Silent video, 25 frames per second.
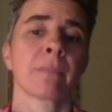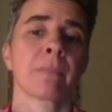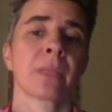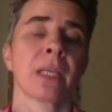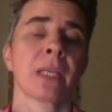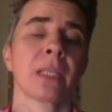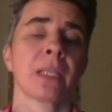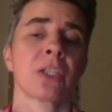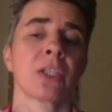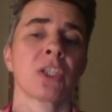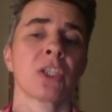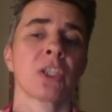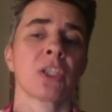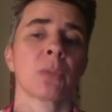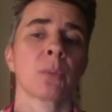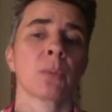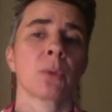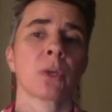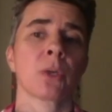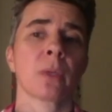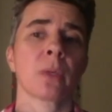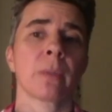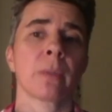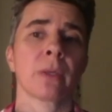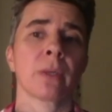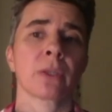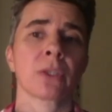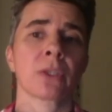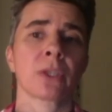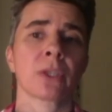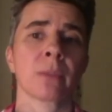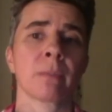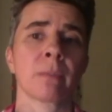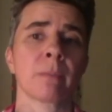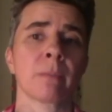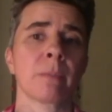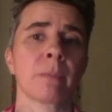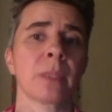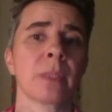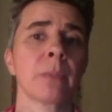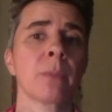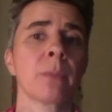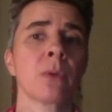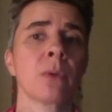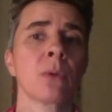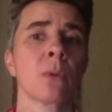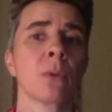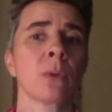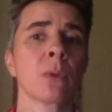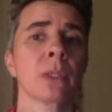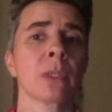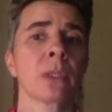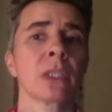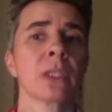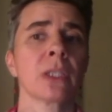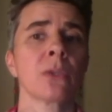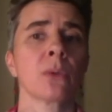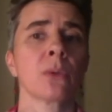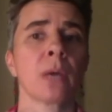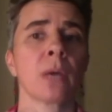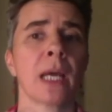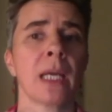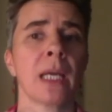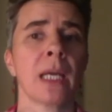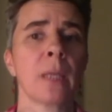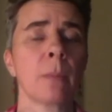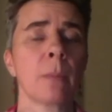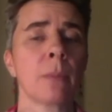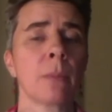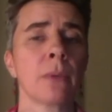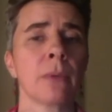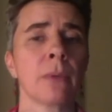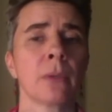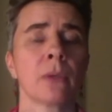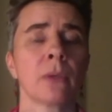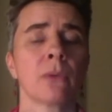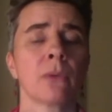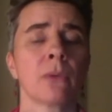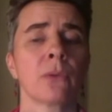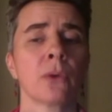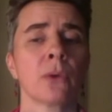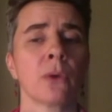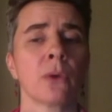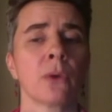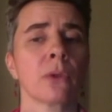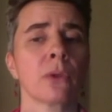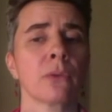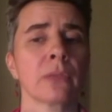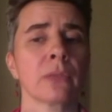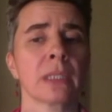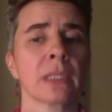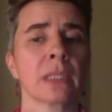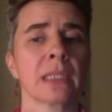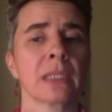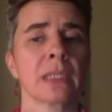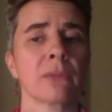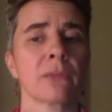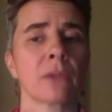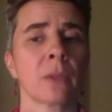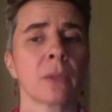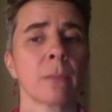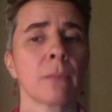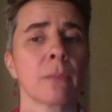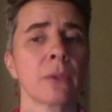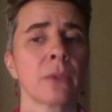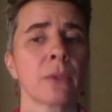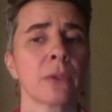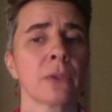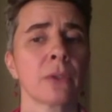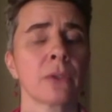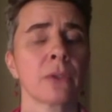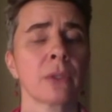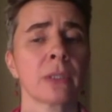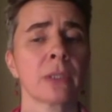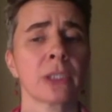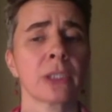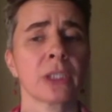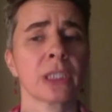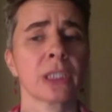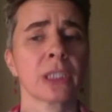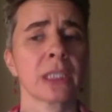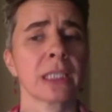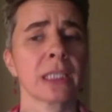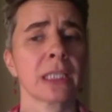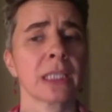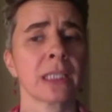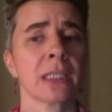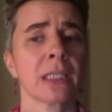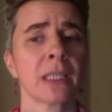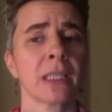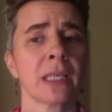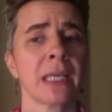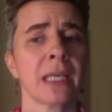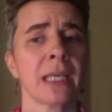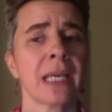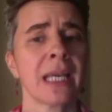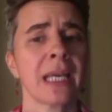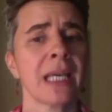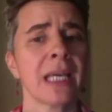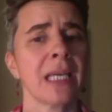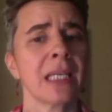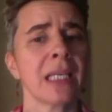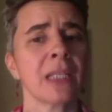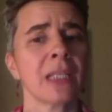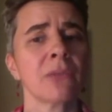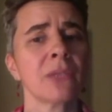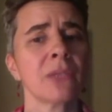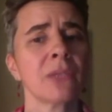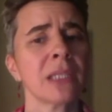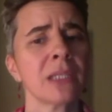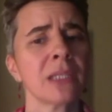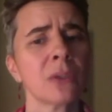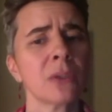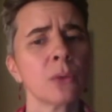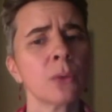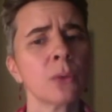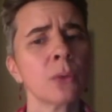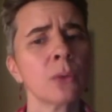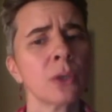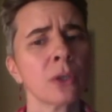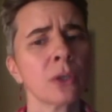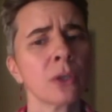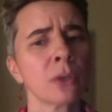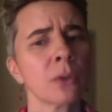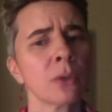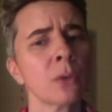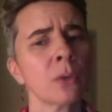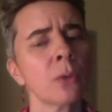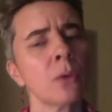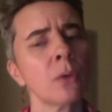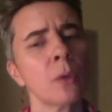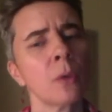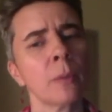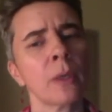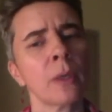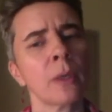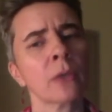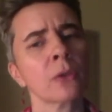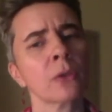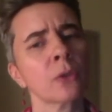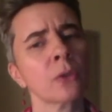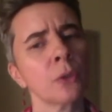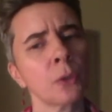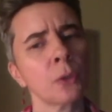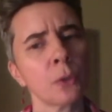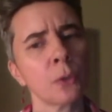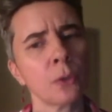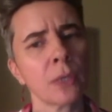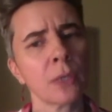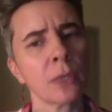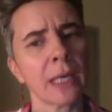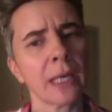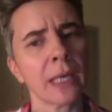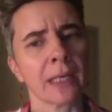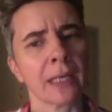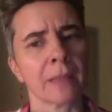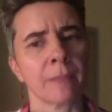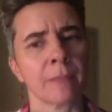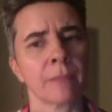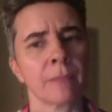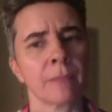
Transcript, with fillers: And she spoke about some people who wanted to help for Auroville's development. She said, if they do not know about yoga,